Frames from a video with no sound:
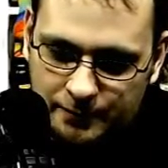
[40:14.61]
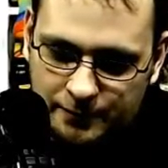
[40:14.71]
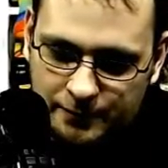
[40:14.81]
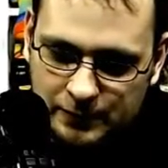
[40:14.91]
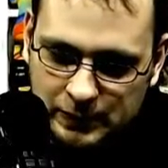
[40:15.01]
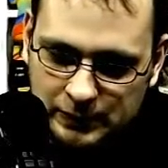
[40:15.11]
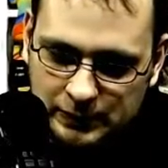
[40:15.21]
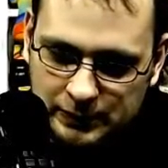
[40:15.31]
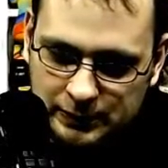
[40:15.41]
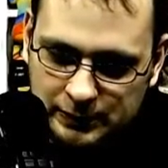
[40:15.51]

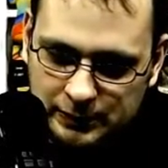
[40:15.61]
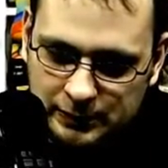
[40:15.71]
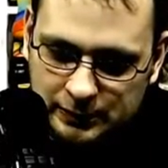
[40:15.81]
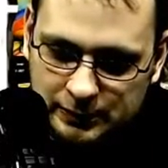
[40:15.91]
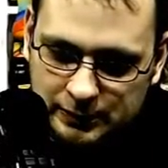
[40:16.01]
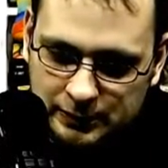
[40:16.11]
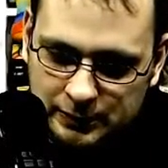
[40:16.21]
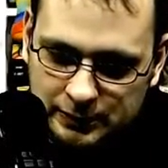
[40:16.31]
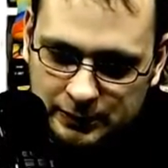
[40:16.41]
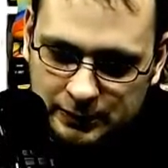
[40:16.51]

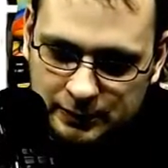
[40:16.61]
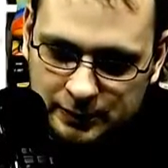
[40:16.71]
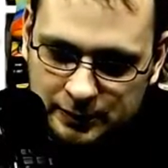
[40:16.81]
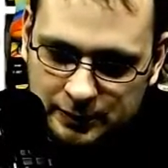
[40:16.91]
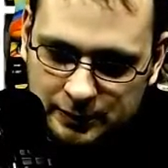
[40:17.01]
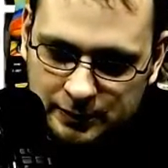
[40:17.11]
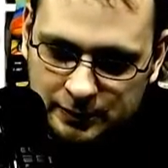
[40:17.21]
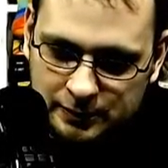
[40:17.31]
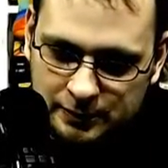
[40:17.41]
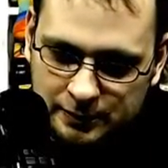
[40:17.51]

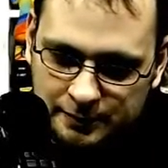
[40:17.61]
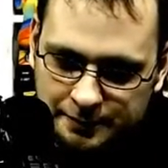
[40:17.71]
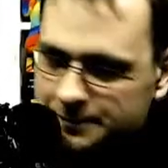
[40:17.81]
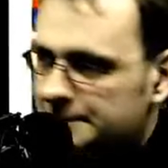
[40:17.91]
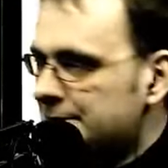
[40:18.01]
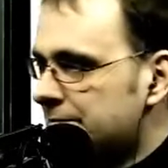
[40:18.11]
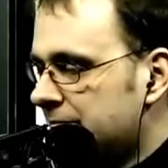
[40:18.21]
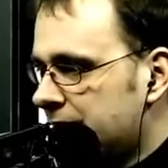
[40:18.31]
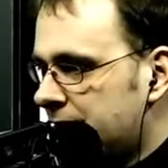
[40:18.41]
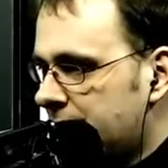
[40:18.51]

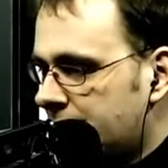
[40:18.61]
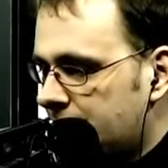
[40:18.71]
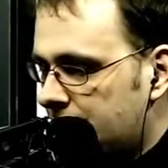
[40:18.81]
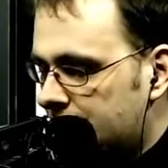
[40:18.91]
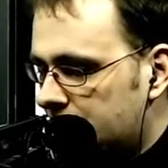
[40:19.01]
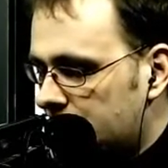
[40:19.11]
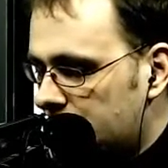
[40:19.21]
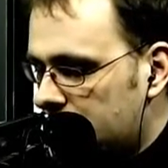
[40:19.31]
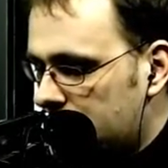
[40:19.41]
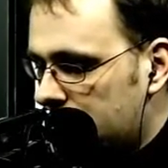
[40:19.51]

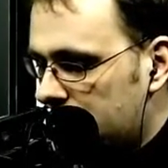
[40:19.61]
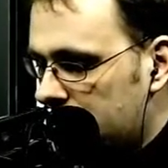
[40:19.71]
(silent)